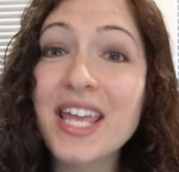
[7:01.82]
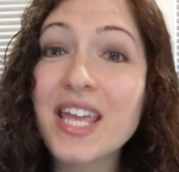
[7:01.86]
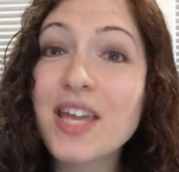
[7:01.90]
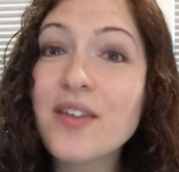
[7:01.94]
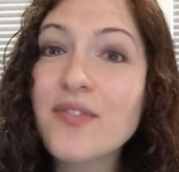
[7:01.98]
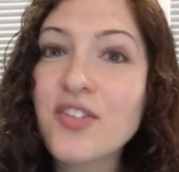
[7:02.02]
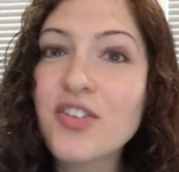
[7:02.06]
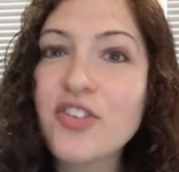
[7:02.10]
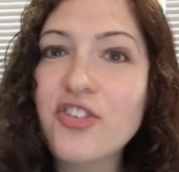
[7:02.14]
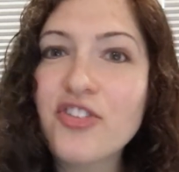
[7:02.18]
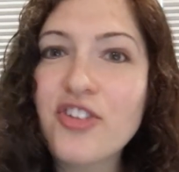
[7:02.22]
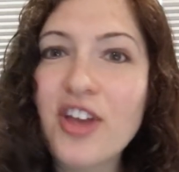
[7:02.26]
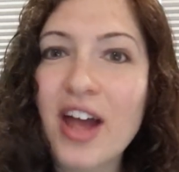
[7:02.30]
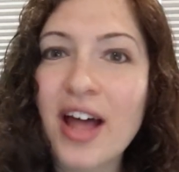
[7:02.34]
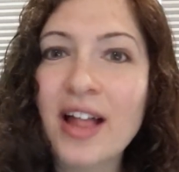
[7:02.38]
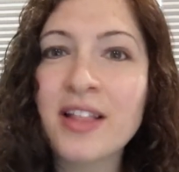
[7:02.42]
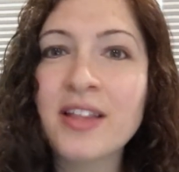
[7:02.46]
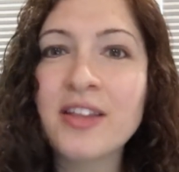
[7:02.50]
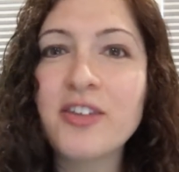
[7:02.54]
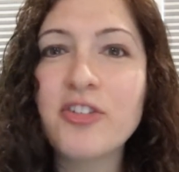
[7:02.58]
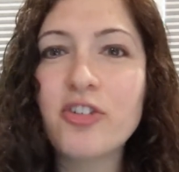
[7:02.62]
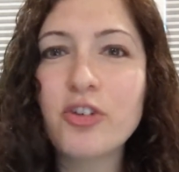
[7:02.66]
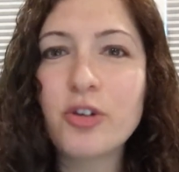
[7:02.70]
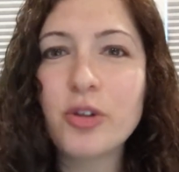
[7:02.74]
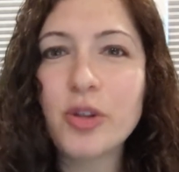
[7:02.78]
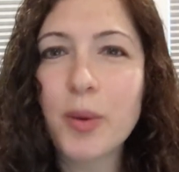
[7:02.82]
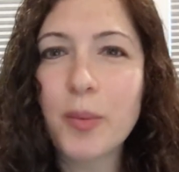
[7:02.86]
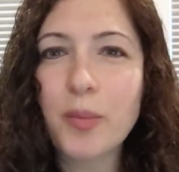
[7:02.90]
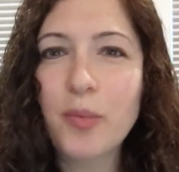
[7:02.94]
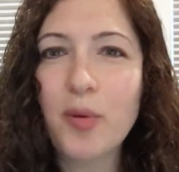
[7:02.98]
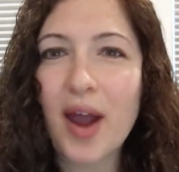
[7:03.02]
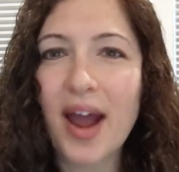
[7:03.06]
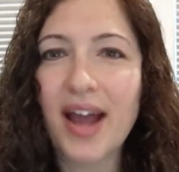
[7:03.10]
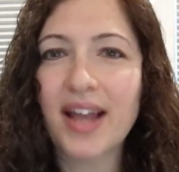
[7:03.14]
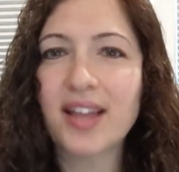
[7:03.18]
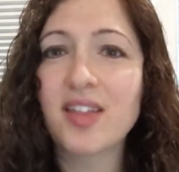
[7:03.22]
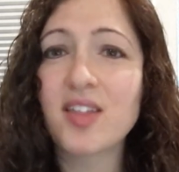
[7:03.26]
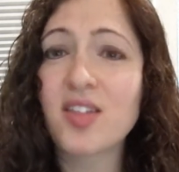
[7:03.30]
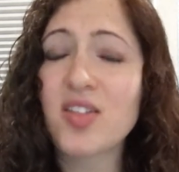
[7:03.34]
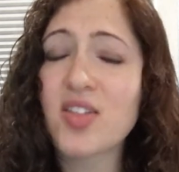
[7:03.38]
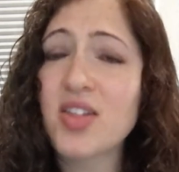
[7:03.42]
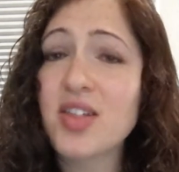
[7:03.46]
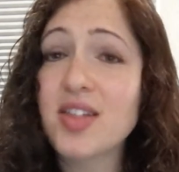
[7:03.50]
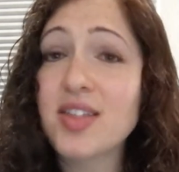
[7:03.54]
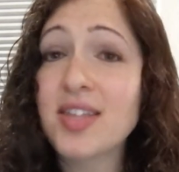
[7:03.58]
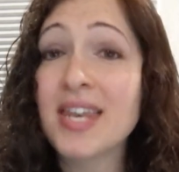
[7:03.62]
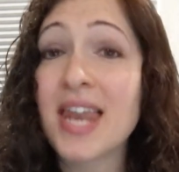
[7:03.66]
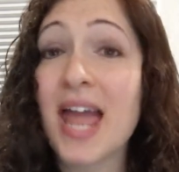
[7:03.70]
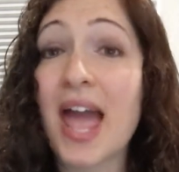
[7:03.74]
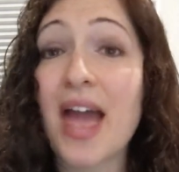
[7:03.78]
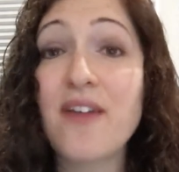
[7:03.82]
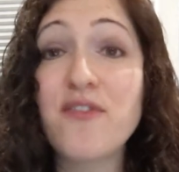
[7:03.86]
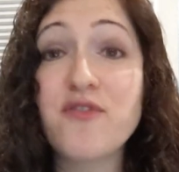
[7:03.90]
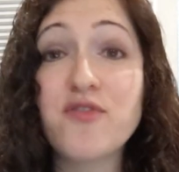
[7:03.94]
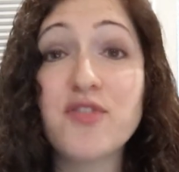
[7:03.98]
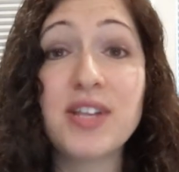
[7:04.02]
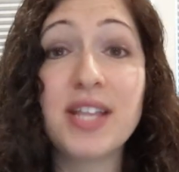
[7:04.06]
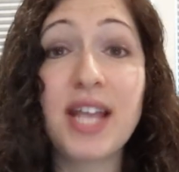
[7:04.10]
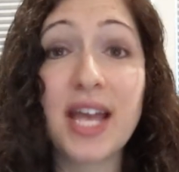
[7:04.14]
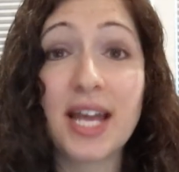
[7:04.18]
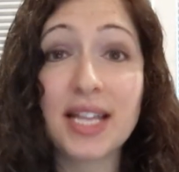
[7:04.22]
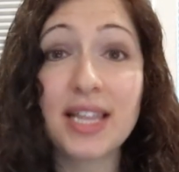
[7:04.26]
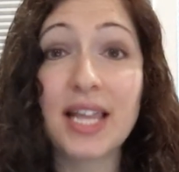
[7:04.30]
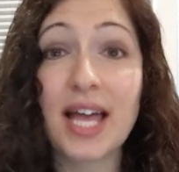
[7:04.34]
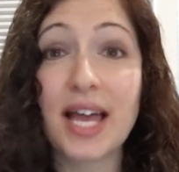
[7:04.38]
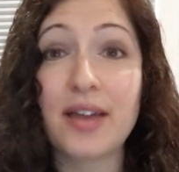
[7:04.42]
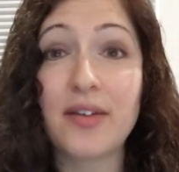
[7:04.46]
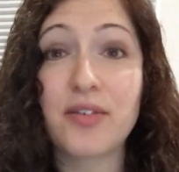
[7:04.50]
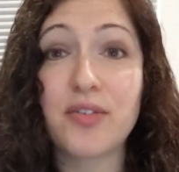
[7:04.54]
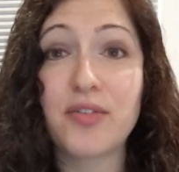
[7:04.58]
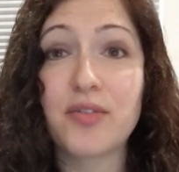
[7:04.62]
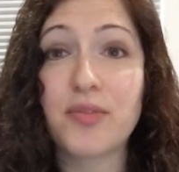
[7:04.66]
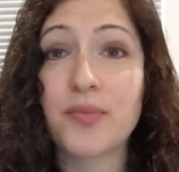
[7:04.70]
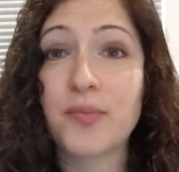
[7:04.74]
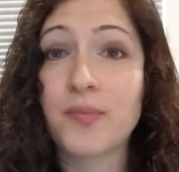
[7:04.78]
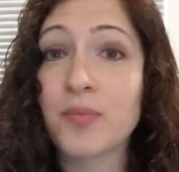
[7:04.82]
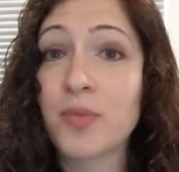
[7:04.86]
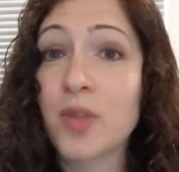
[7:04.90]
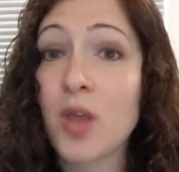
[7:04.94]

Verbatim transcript: I even challenge you to practice this in everyday life.